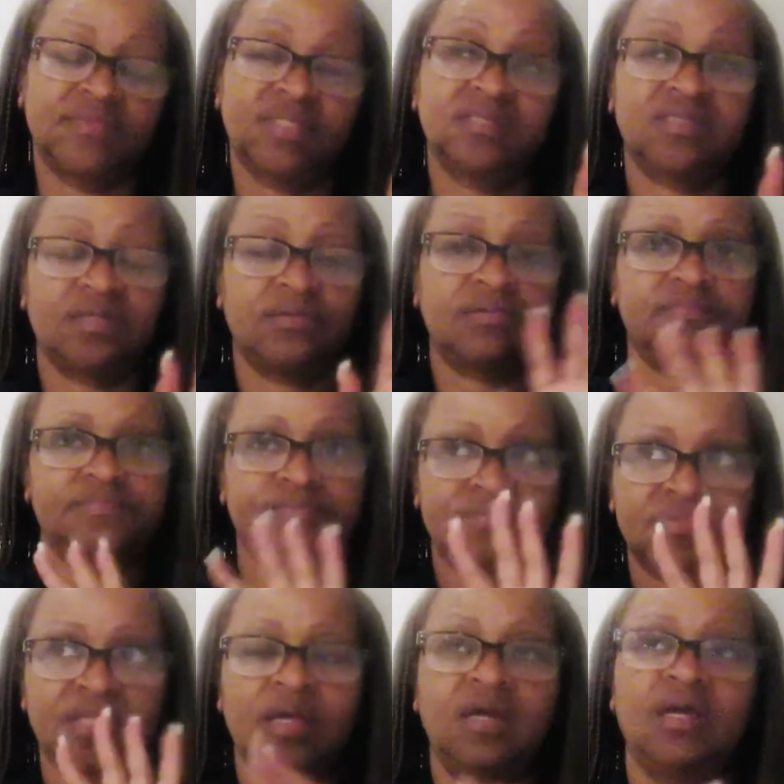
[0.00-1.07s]
So
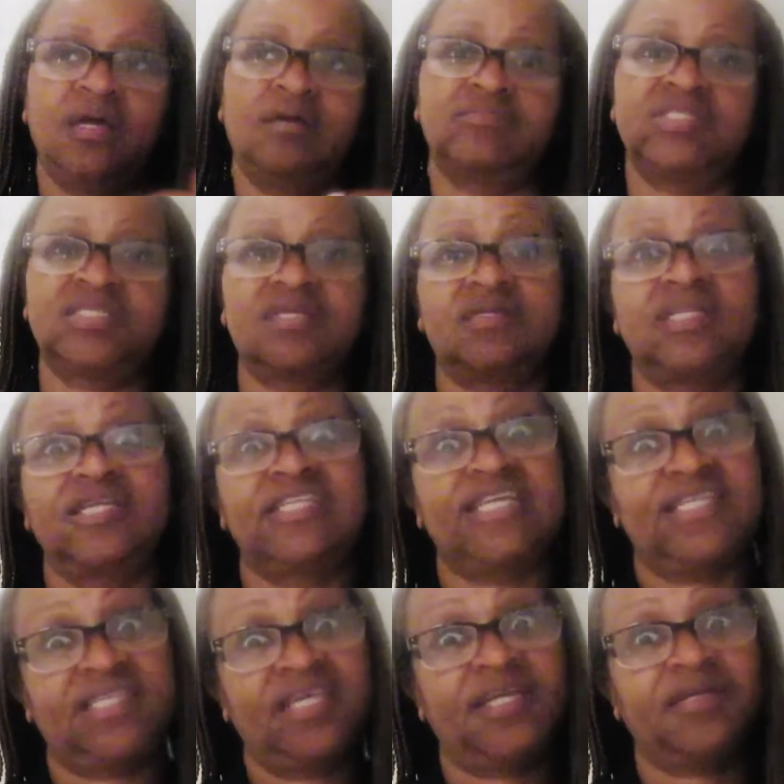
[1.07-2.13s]
I'm just gonna leave
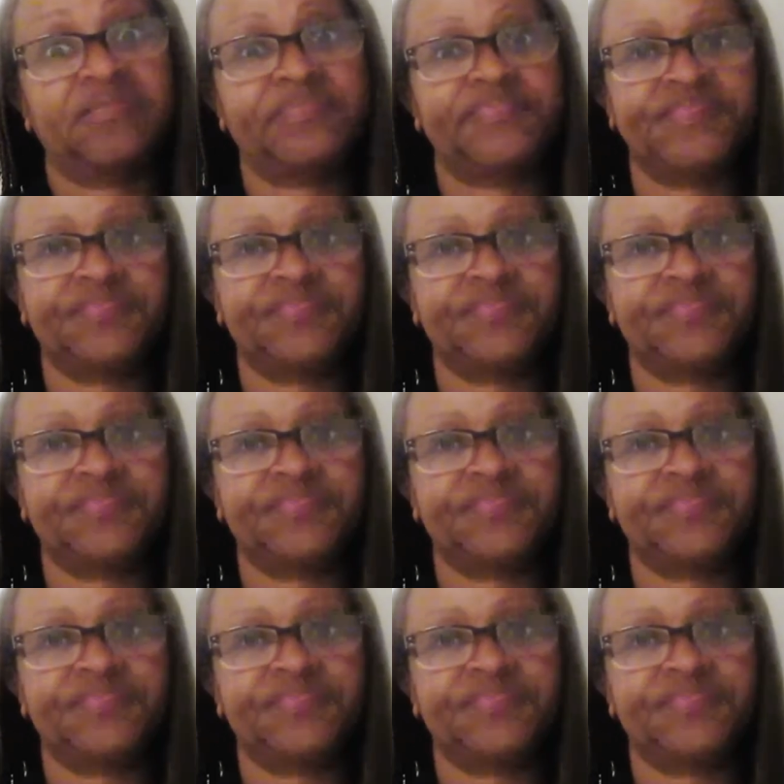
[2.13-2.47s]
that there.